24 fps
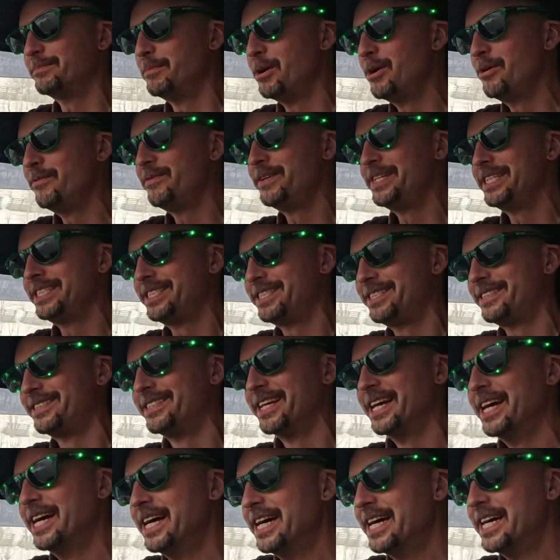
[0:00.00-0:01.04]
movie,
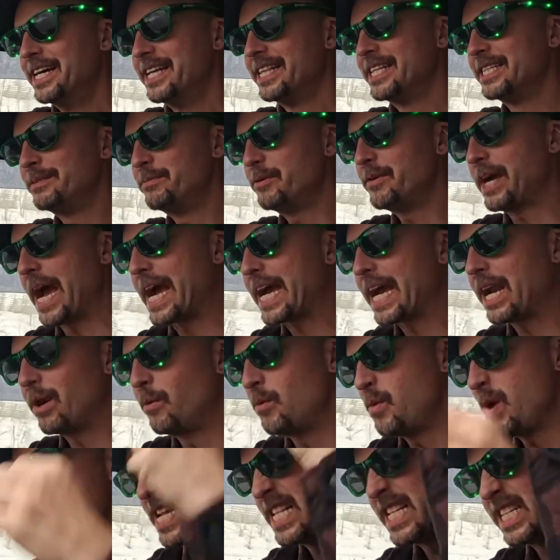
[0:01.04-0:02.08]
I
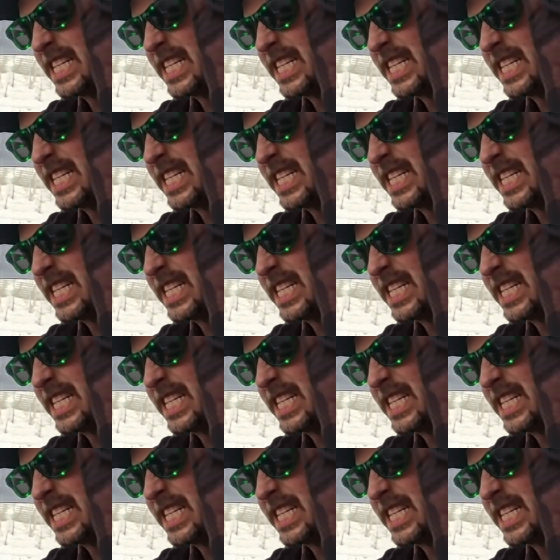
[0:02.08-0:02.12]
gotta win